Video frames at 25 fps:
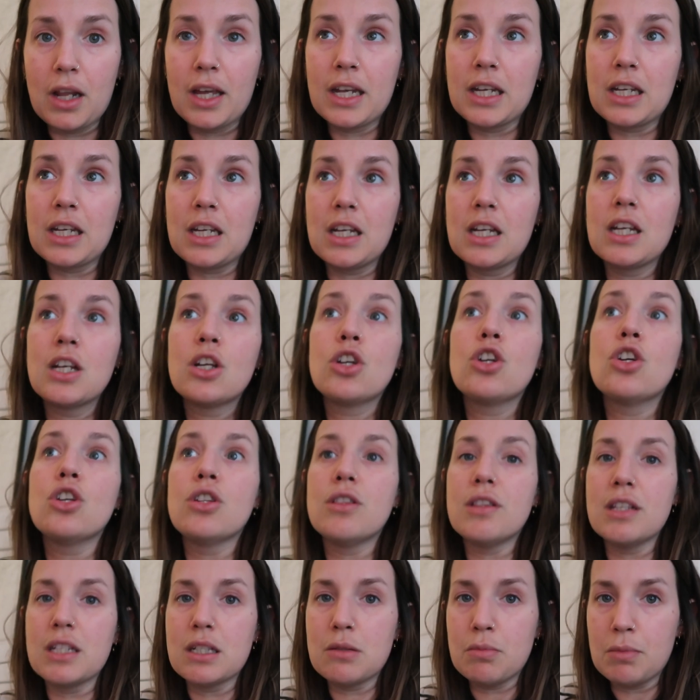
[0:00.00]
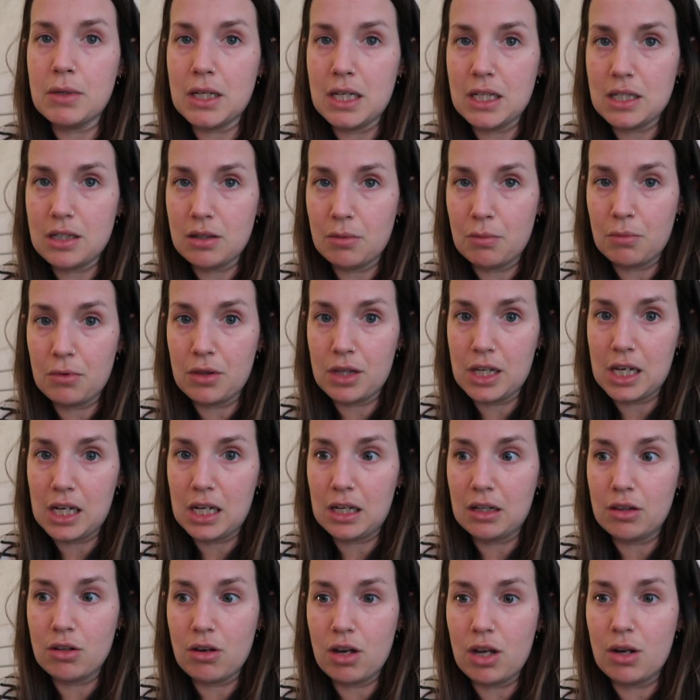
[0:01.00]
like, could this be
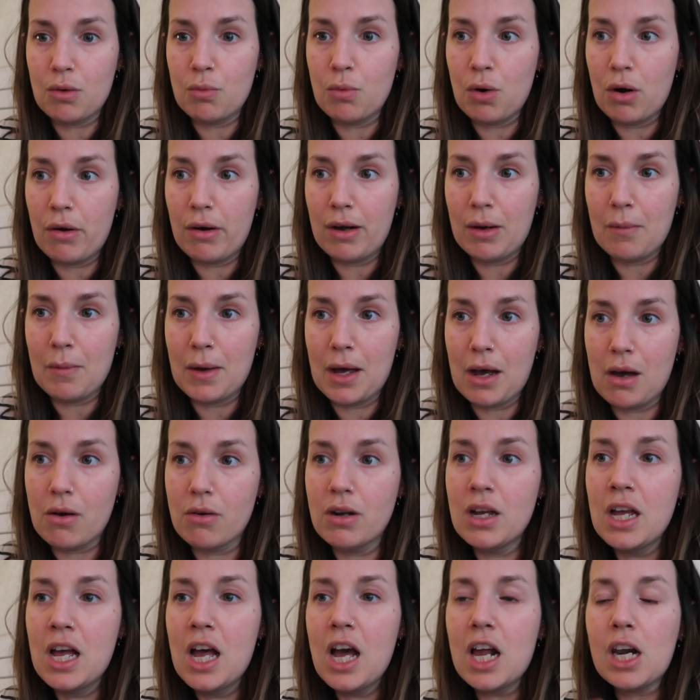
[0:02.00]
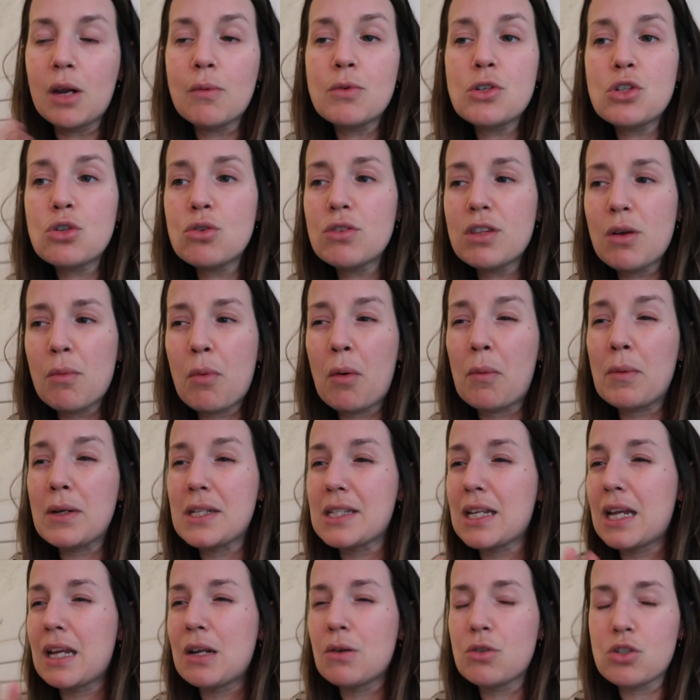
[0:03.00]
something that I worry about? And I'm sure they'll probably
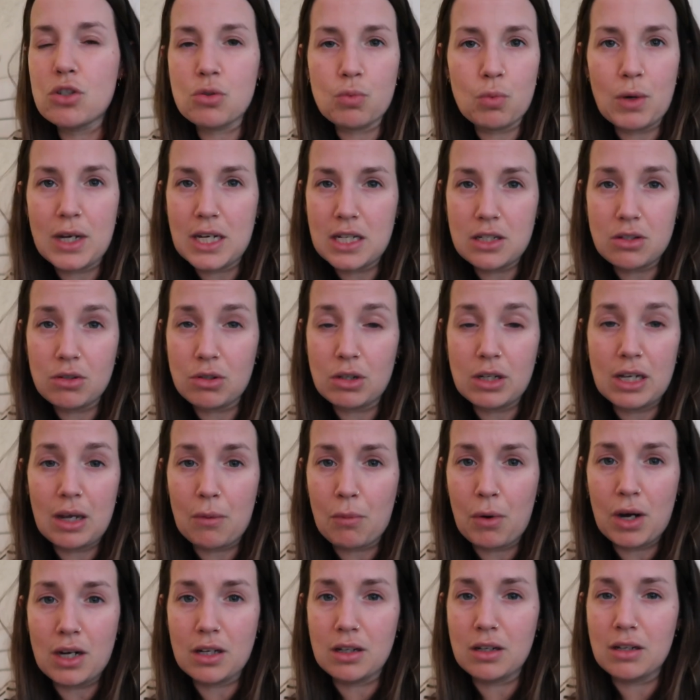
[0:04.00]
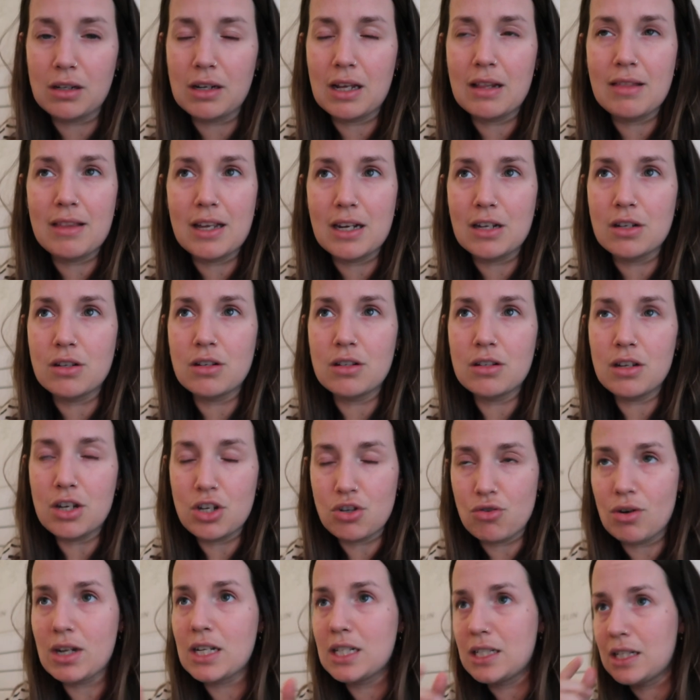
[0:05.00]
say, just wait until you get pregnant and then
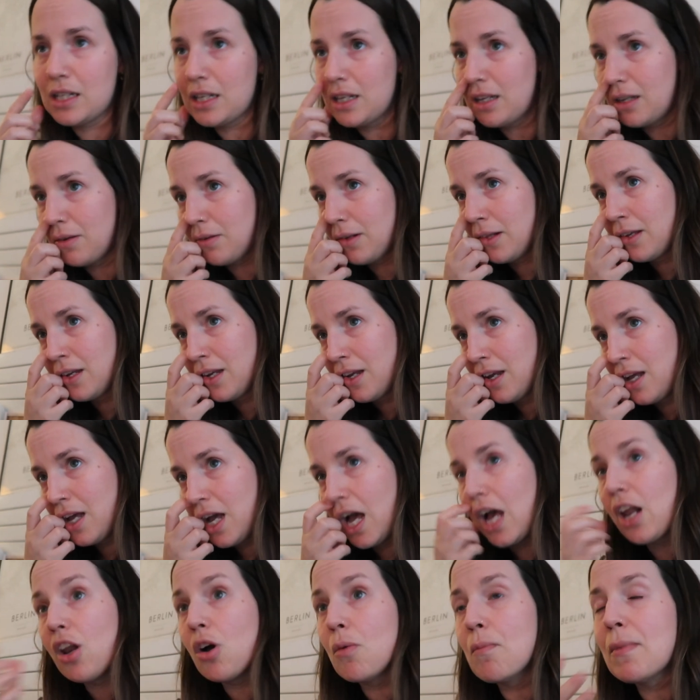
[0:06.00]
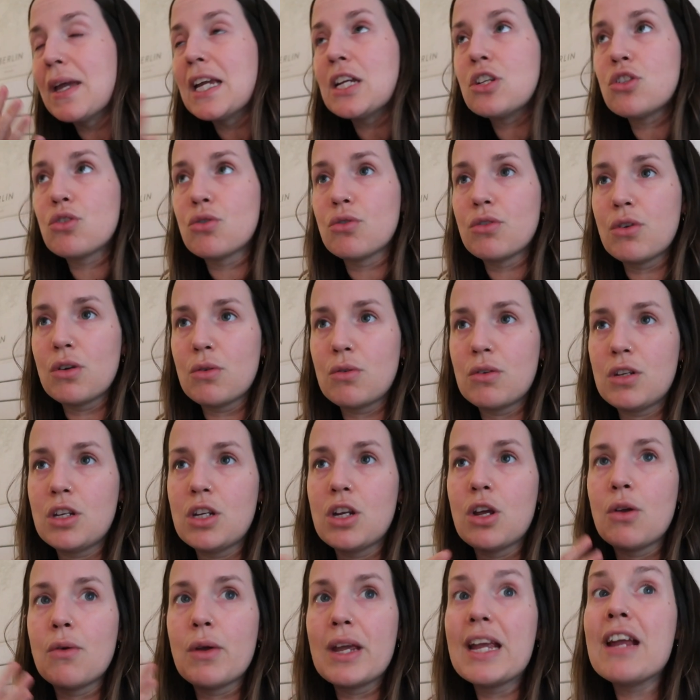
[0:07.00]
address it. And I'll make sure that, you
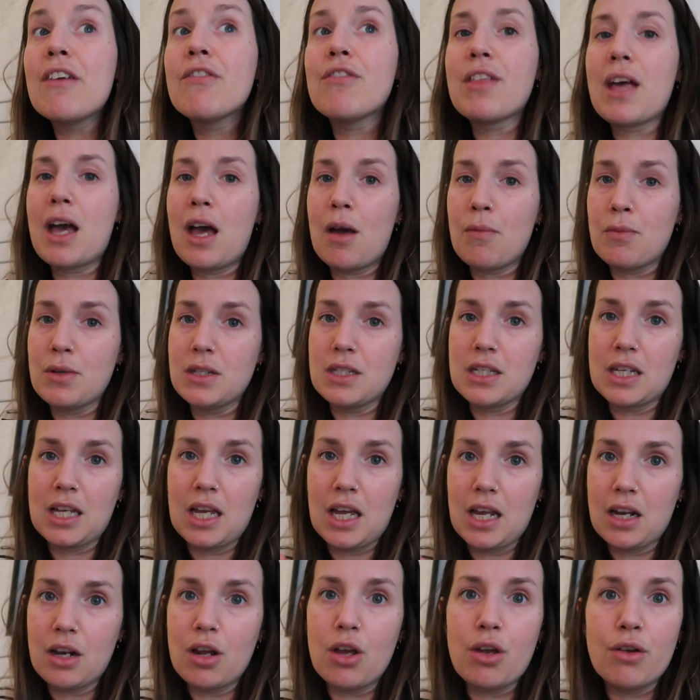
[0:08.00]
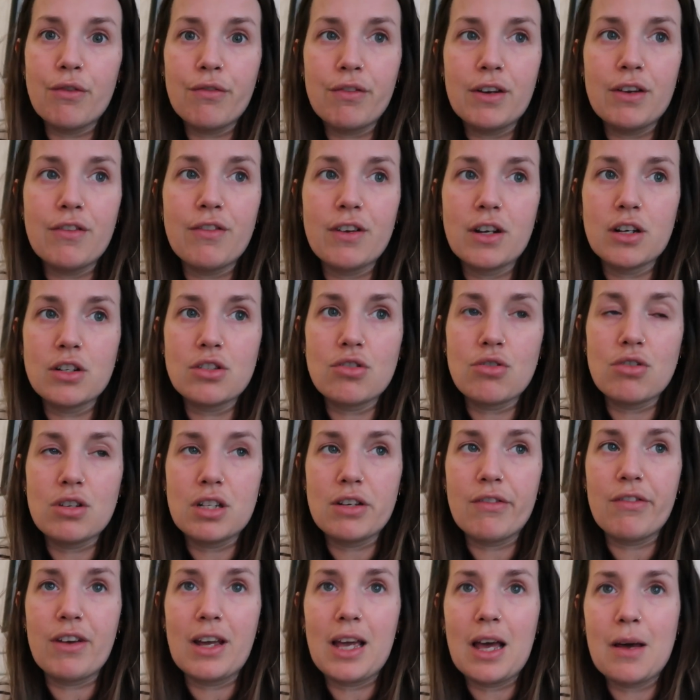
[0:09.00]
know, if that happens again, hopefully, fingers
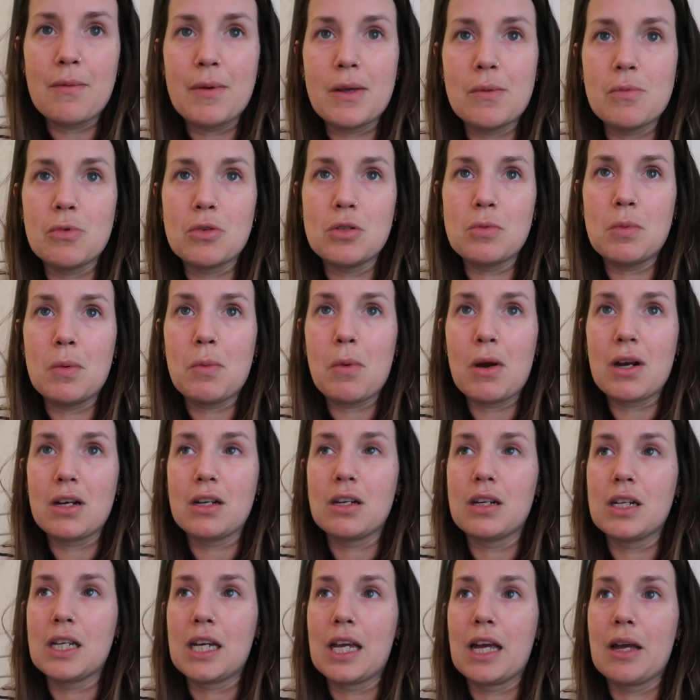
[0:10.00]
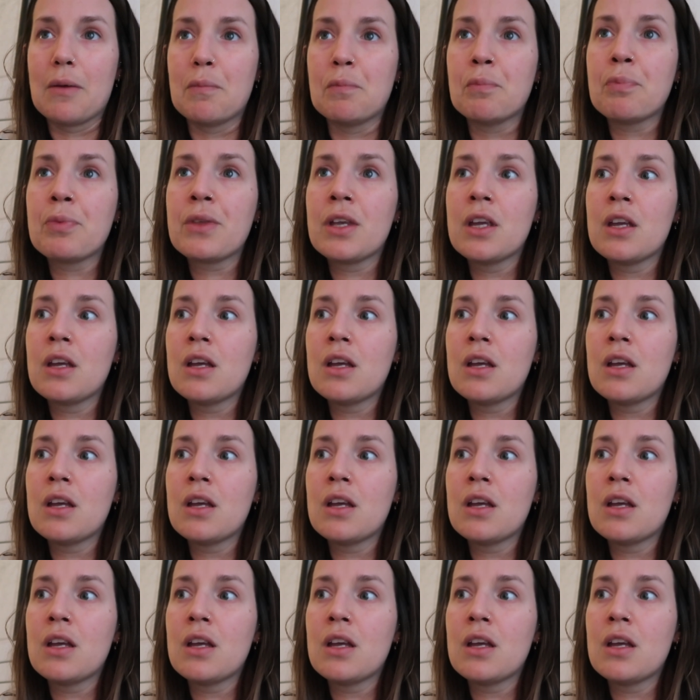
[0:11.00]
crossed, if I am able to be pregnant again,